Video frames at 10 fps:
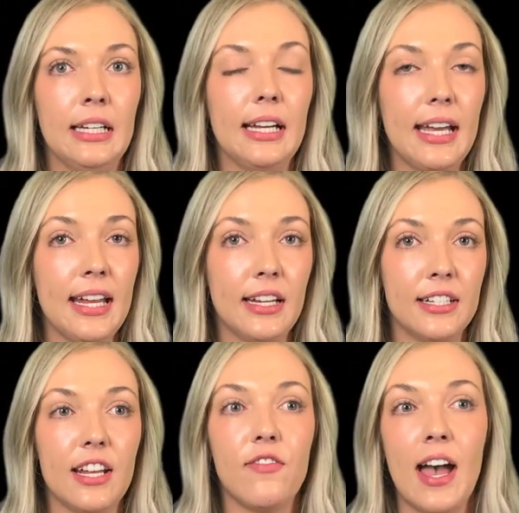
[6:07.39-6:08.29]
And
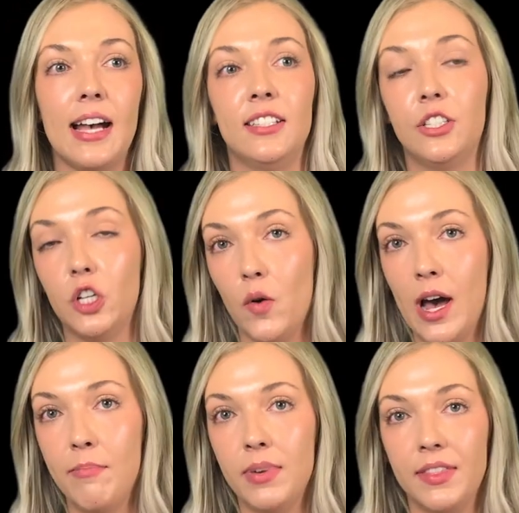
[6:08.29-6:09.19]
if assets go
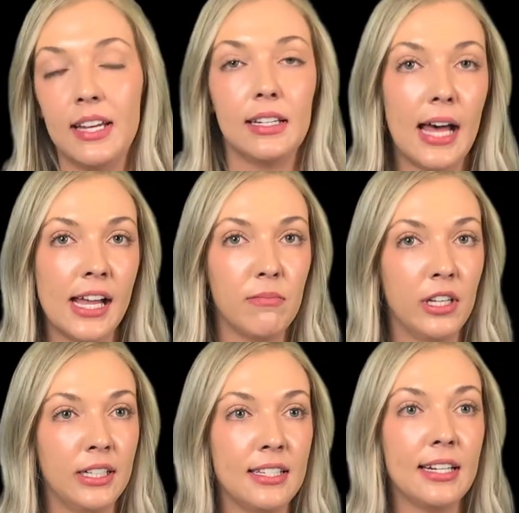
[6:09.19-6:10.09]
up, then
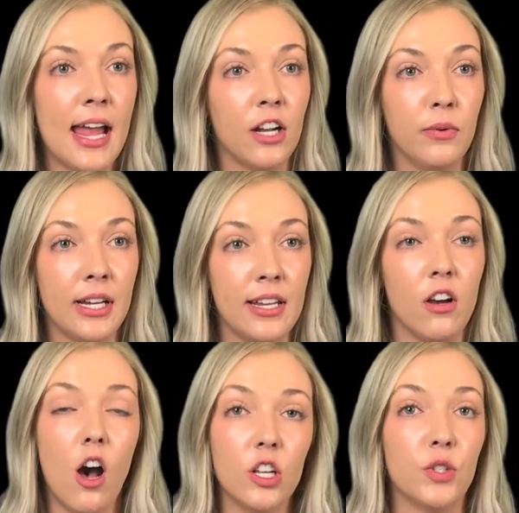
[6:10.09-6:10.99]
liabilities and equity
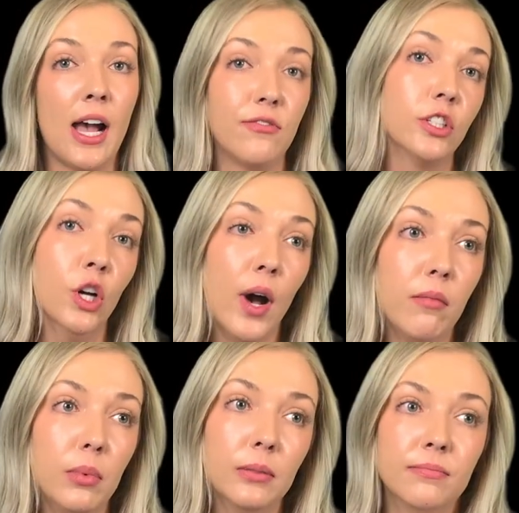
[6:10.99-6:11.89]
also have to go up.
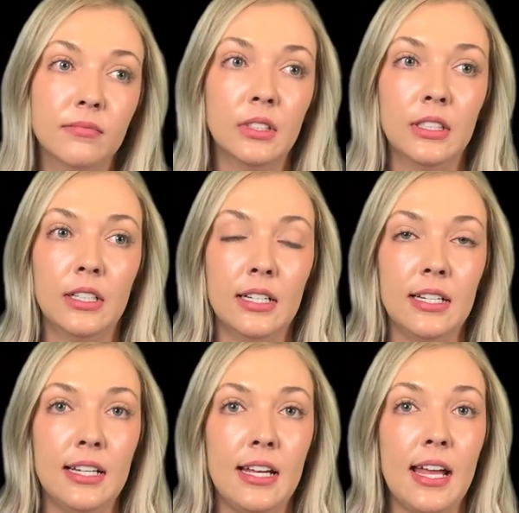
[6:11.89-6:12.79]

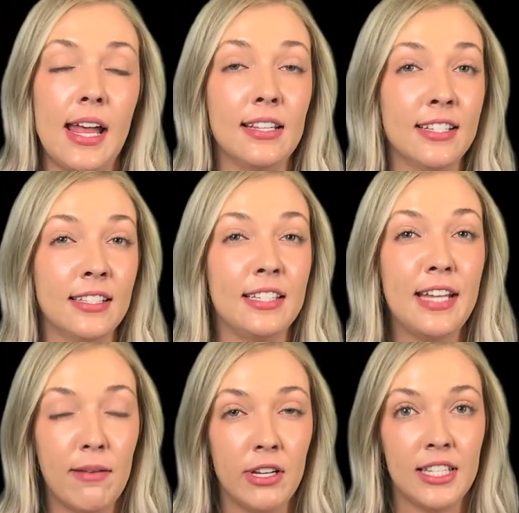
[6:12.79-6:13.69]
And since
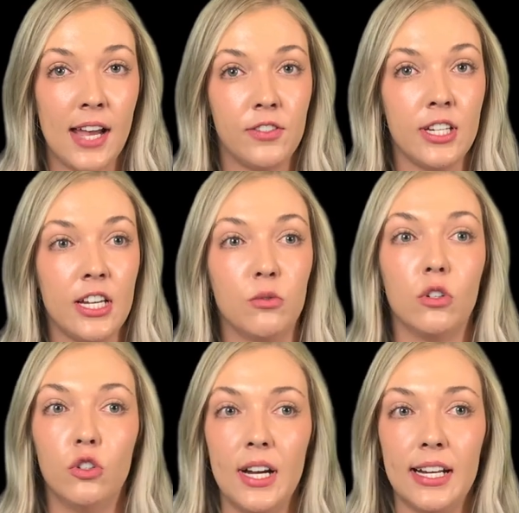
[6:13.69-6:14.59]
debits have to equal
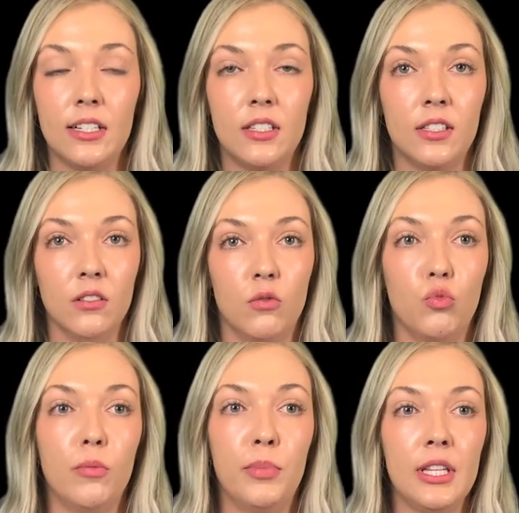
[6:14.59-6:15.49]
credits,
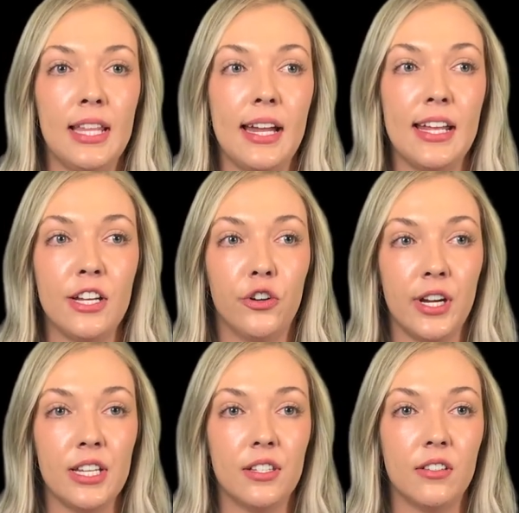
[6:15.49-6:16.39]
we'll put that
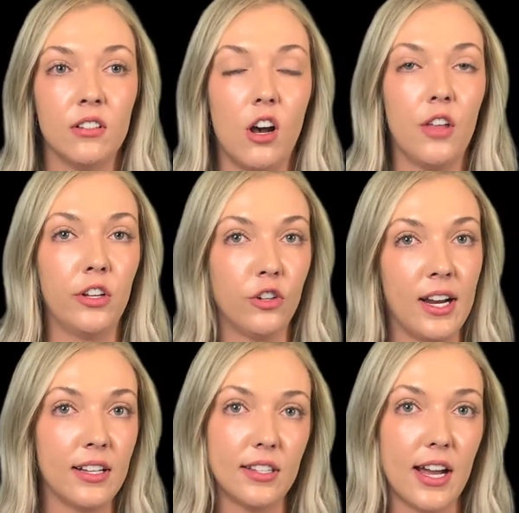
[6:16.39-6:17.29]
increase on the
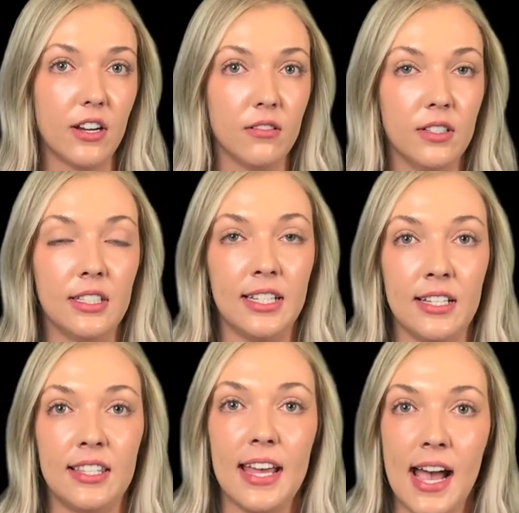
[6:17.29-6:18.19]
credit side, since
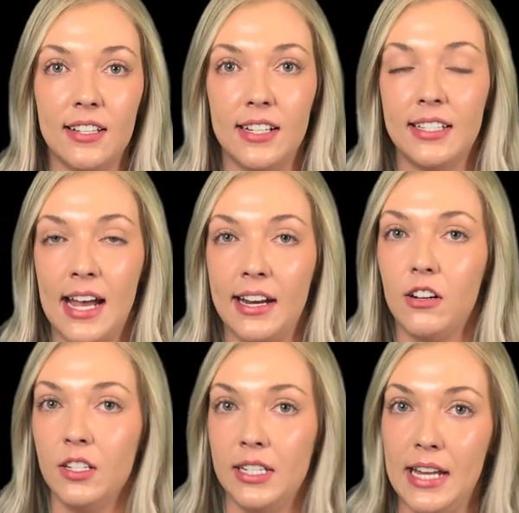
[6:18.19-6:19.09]
the assets had it
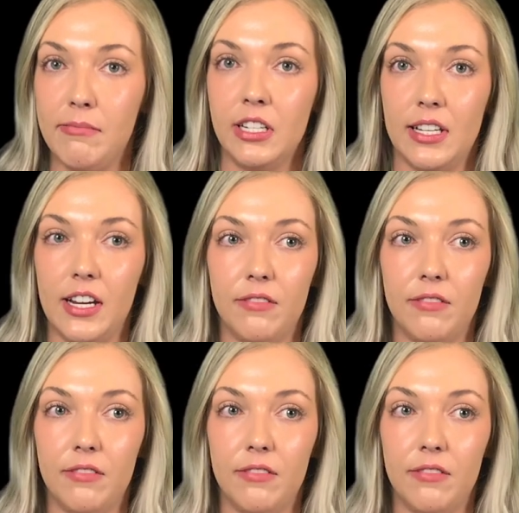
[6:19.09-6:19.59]
on the debit side.